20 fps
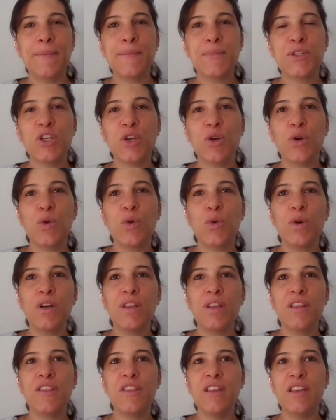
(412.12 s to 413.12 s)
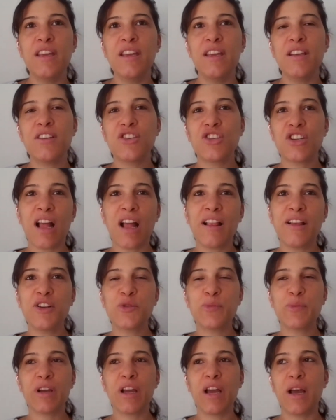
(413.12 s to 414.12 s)
So the
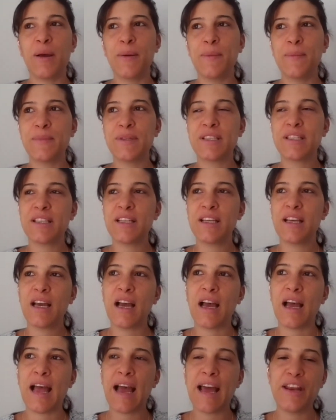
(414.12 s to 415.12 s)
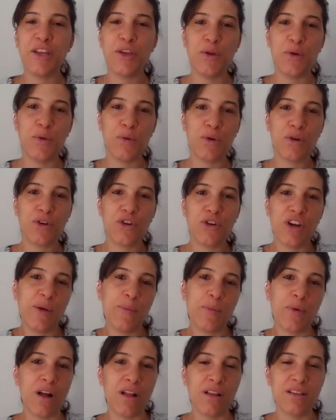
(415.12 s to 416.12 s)
challenge becomes, how do you
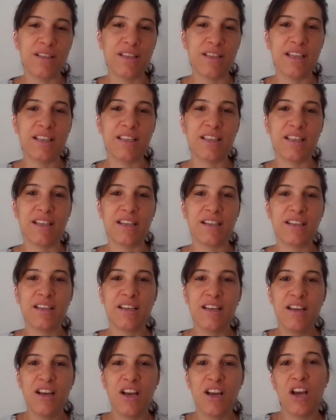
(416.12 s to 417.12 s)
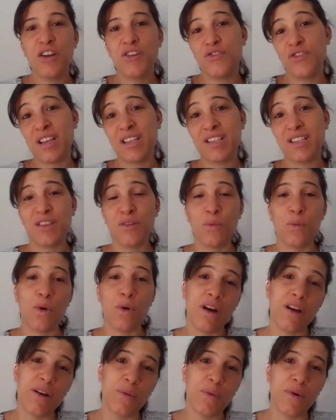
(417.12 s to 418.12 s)
create policies that address the
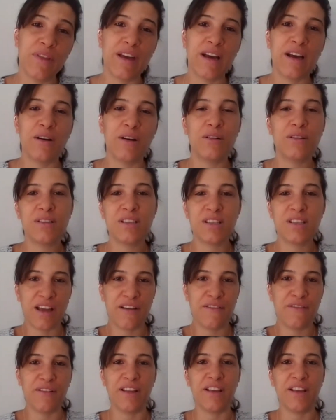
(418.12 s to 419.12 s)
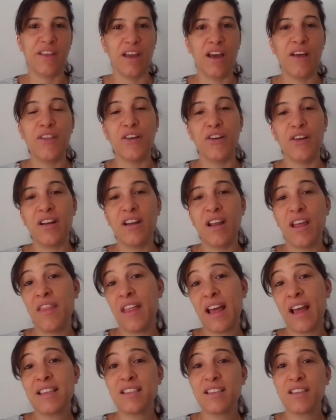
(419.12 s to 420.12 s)
one without stifling the other? And
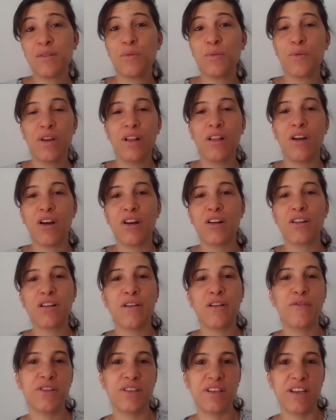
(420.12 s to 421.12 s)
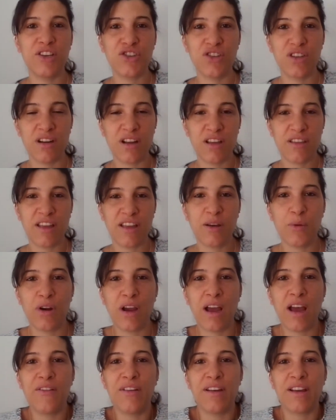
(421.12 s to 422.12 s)
that's the real hard conversation that I think we're
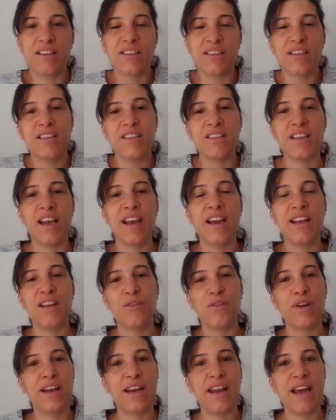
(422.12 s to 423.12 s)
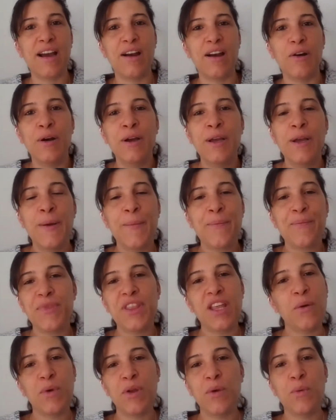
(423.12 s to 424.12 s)
having as a society right now
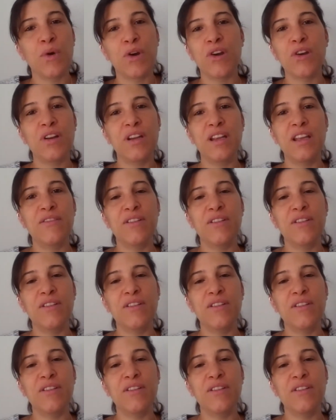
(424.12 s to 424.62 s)
that we weren't